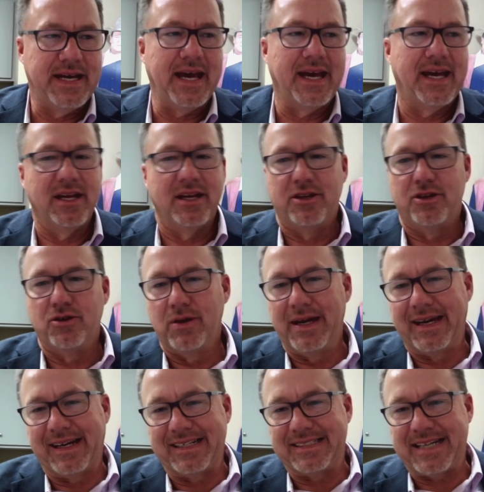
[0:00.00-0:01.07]
taking and
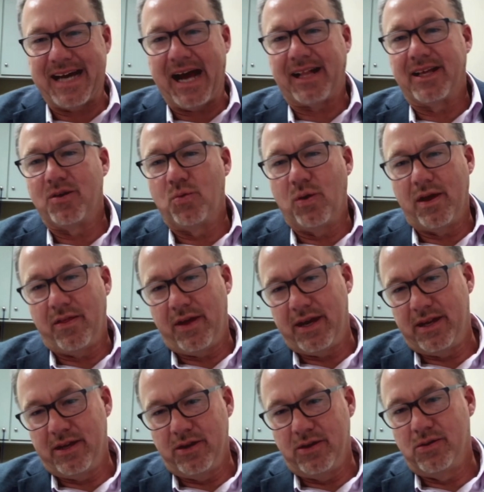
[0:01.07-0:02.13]
doing exactly what
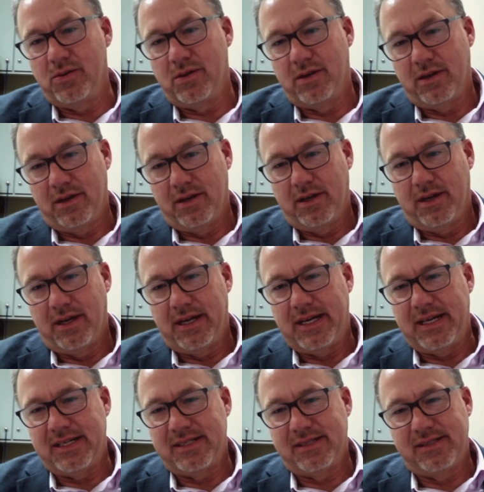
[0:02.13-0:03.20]
they do
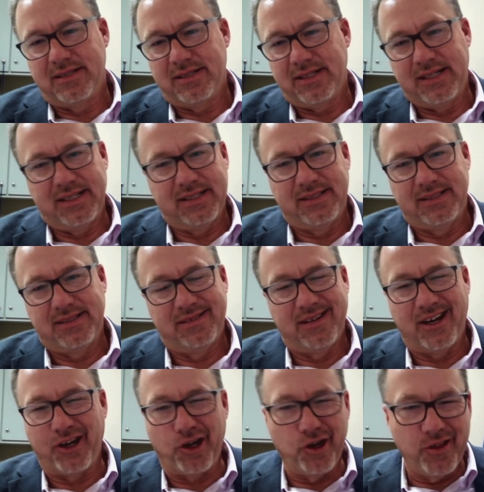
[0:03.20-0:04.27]
is
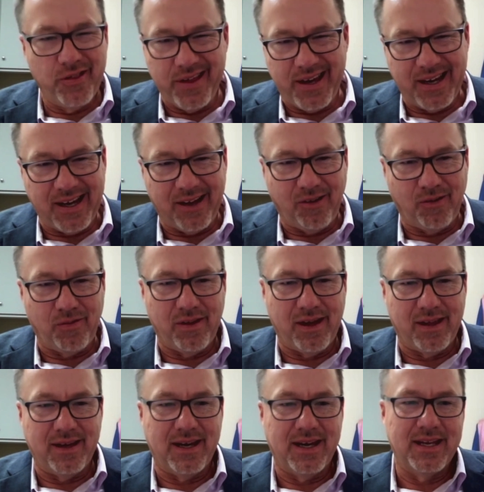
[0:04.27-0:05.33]
a good thing. I
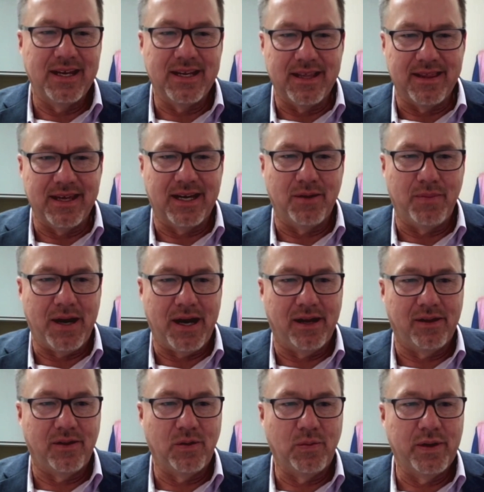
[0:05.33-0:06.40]
think you need to think
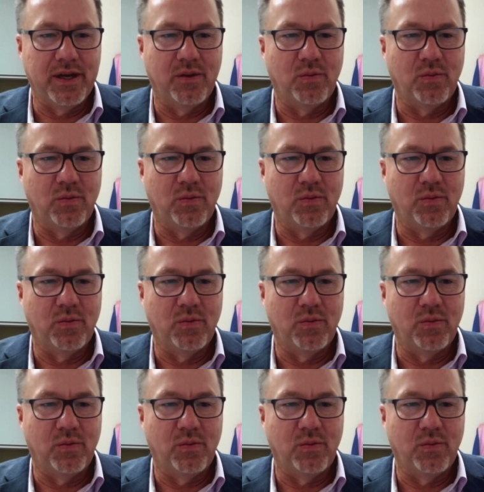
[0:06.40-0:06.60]
about it a little